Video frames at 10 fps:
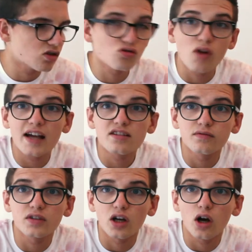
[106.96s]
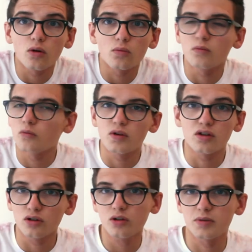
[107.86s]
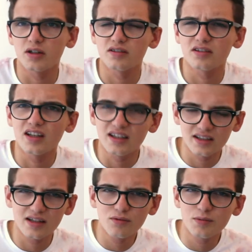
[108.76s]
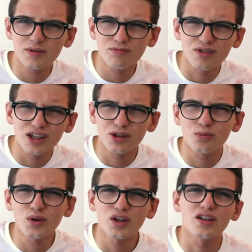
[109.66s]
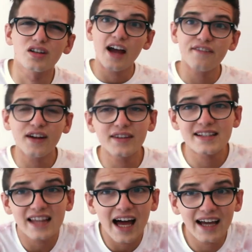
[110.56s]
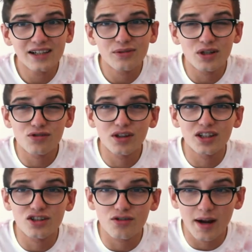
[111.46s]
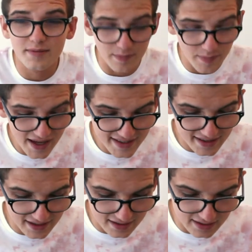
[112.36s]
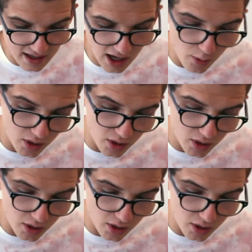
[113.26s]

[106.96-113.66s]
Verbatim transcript: try something on with another person, then it would be really weird. I found this line which really describes it best. It says, I